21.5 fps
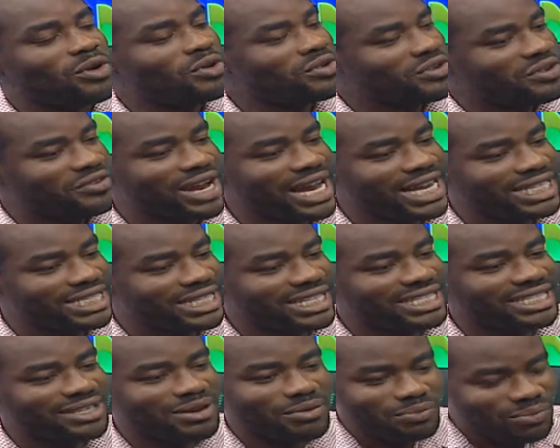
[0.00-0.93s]
write
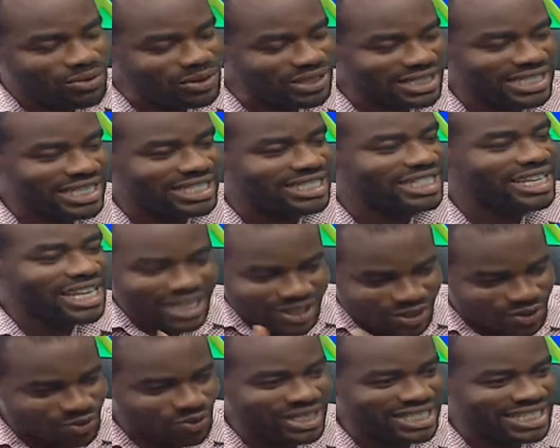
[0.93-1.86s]
it, post it,
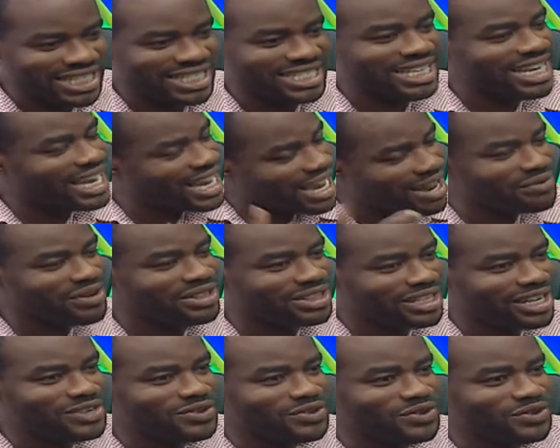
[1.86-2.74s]
tweet it, everything you do